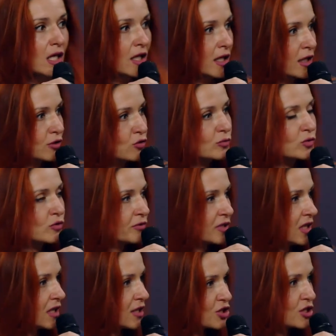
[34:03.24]

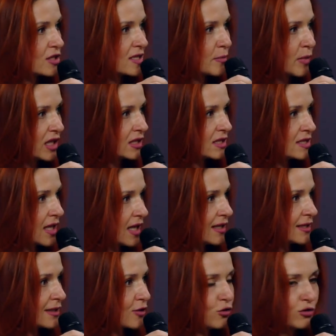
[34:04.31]
psychologist so that he helps
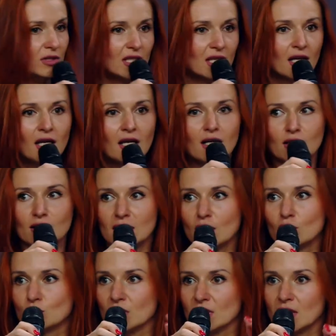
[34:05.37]
this
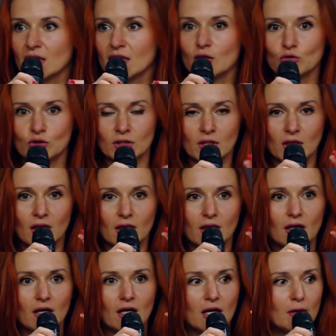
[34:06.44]
patient
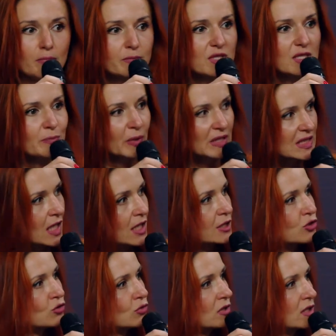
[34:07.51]
rather than I change
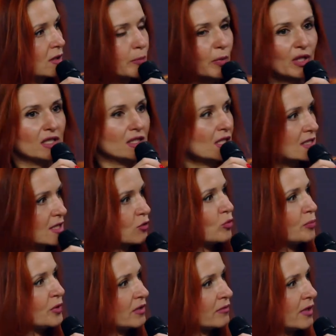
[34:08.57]
psychologists for this
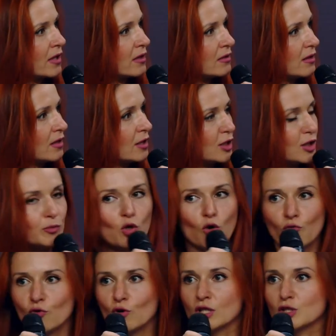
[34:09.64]
person. Uh,
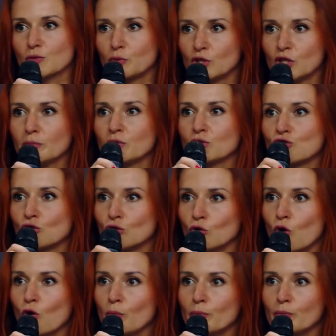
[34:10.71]
you understand
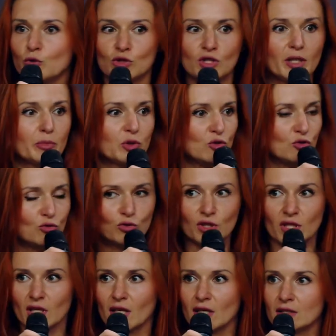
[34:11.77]
that sometimes there are
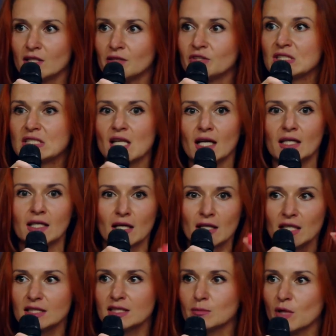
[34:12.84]
people who are in
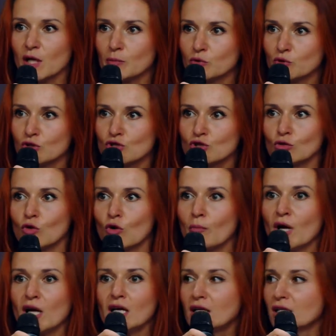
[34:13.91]
charge of procurement. You
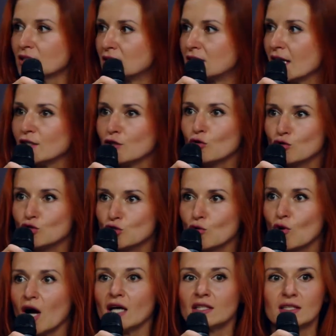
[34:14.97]
say, we need a
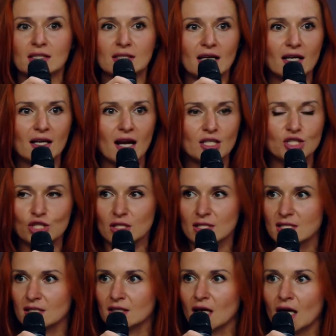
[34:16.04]
helmet or we need a
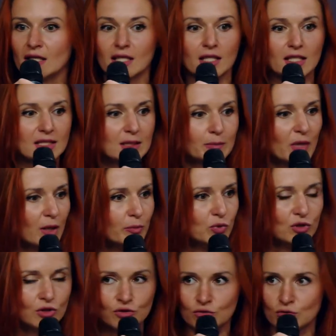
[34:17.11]
tourniquet. And they
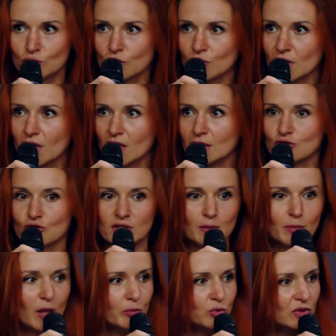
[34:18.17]
know what quality,
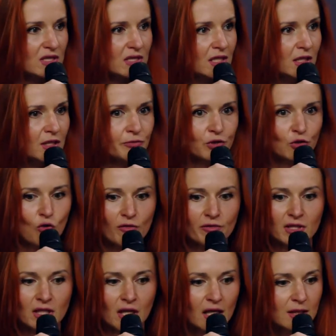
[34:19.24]
what type,
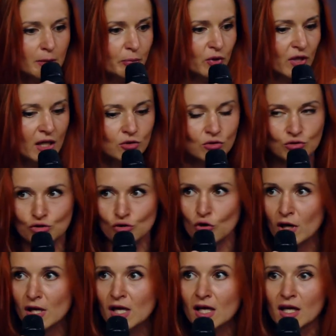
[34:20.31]
what price,
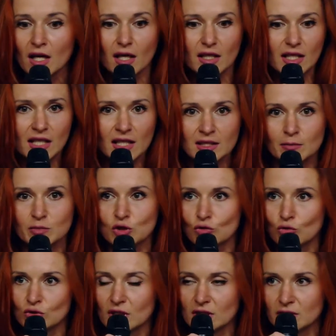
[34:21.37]
that this tourniquet has
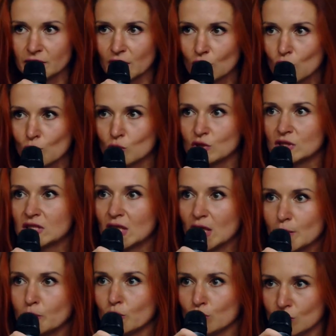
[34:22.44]
to be
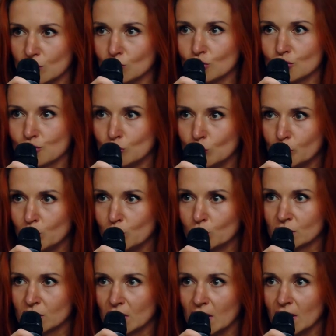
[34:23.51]
certified and not
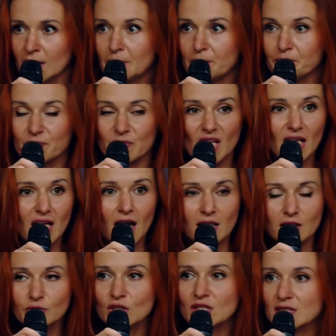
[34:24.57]
just made in some
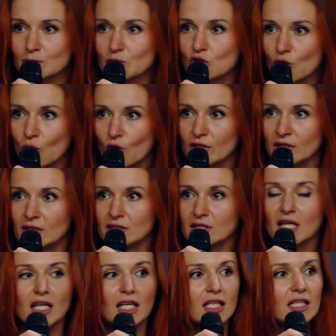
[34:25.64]
local
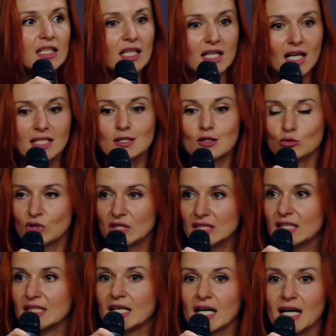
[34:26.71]
garage.
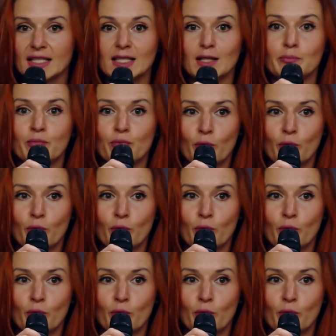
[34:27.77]
So, and